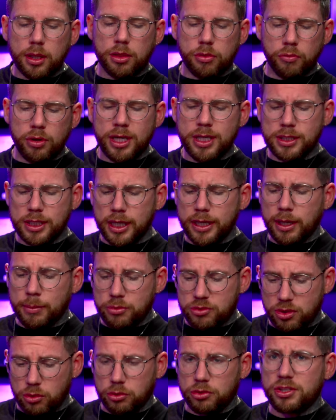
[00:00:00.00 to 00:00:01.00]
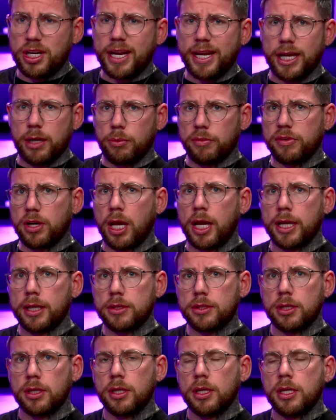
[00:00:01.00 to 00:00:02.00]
3 years later, I'm still sat here with clients.